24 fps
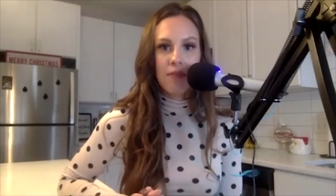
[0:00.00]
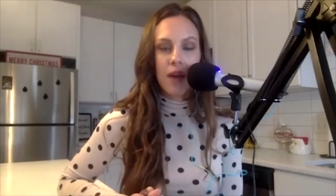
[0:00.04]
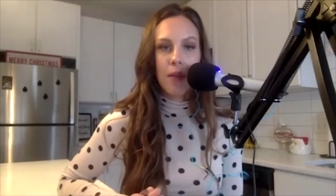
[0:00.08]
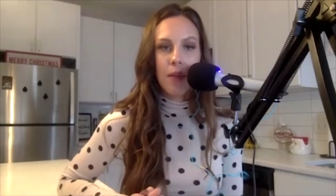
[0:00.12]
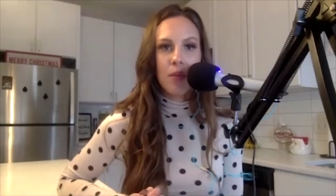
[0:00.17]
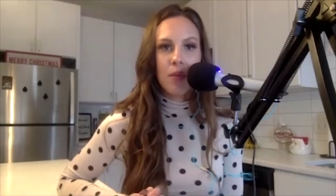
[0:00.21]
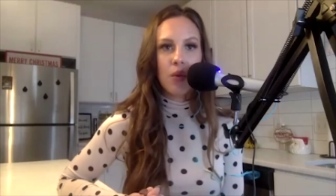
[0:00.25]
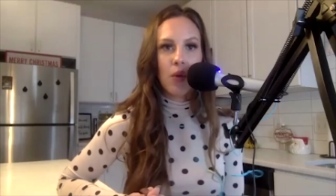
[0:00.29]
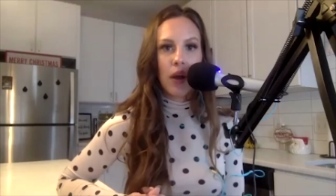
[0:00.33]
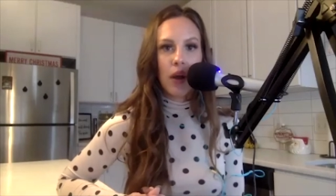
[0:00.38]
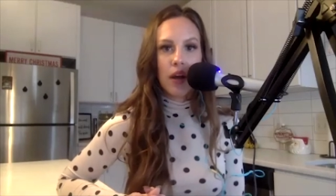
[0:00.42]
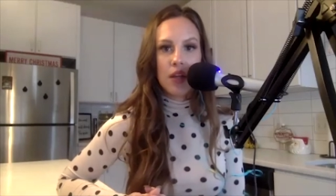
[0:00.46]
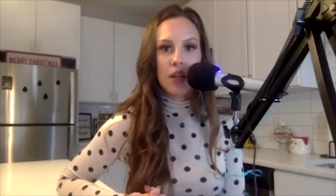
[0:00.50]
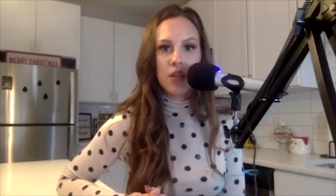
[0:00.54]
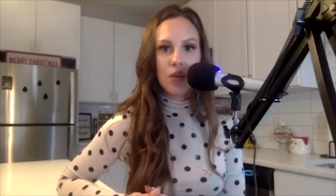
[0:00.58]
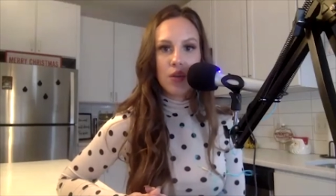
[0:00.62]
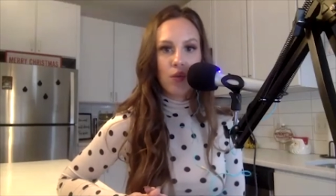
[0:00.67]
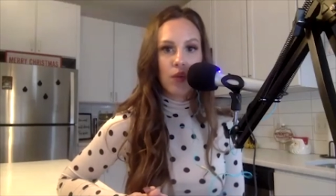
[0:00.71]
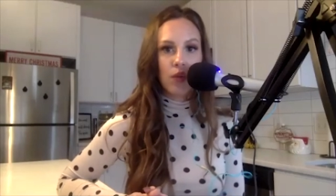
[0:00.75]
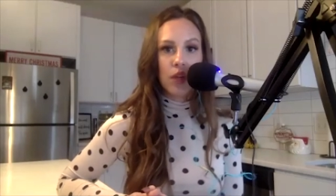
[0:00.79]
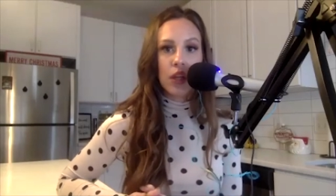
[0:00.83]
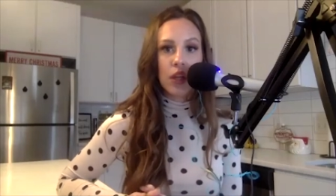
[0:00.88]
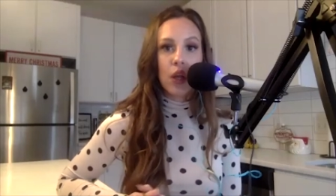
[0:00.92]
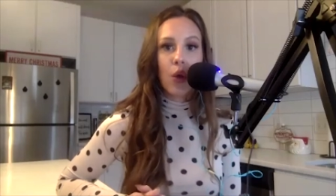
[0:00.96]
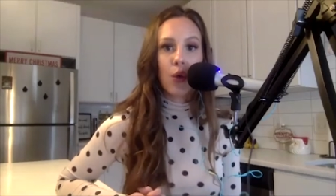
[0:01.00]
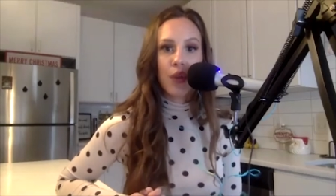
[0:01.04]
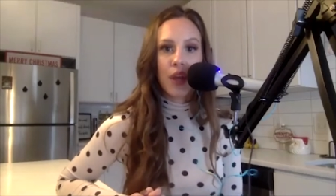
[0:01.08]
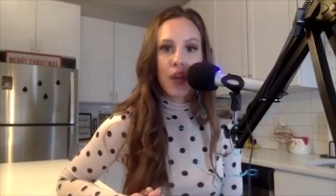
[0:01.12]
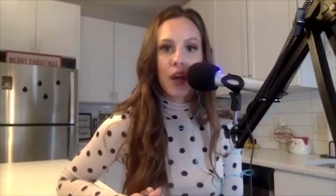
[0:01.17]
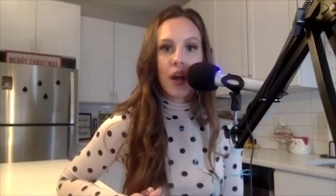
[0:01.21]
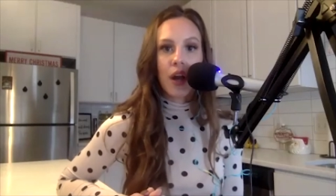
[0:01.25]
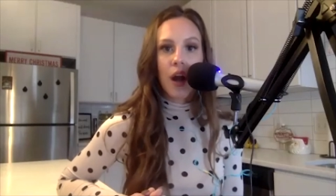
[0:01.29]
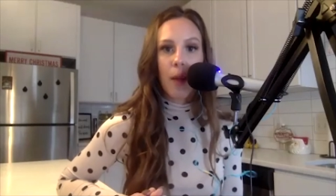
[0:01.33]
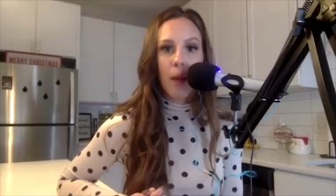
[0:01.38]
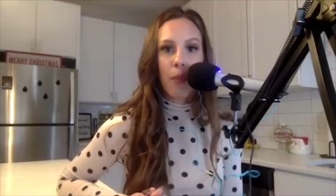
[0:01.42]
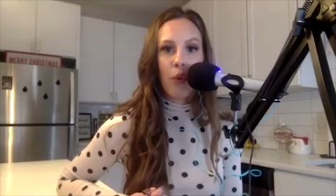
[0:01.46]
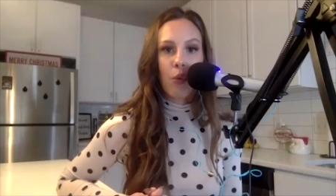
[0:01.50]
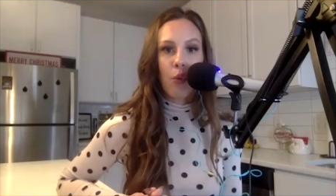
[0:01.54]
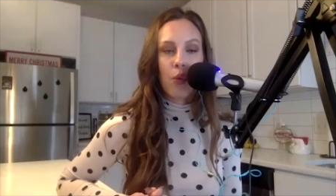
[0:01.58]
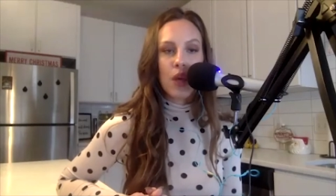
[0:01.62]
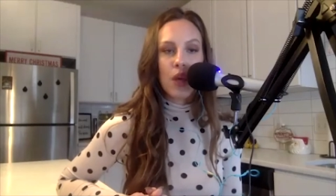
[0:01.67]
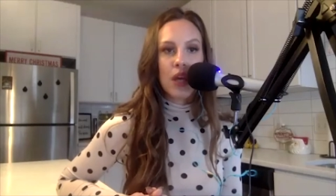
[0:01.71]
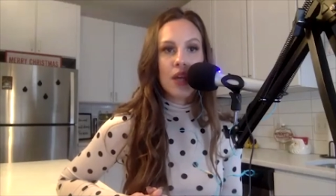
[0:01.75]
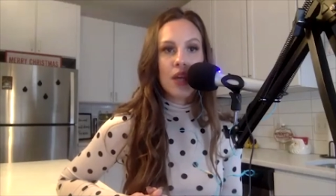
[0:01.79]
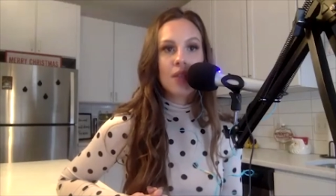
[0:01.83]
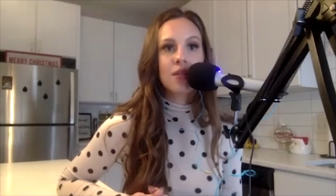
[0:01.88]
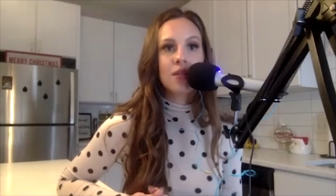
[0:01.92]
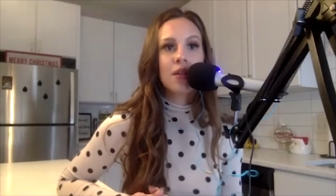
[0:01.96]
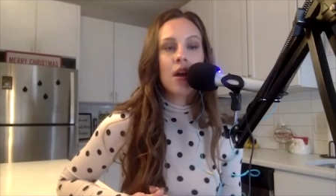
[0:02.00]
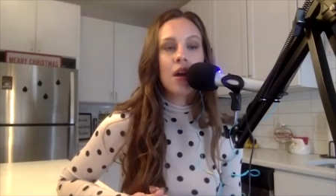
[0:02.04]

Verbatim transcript: February. So really only a couple weeks.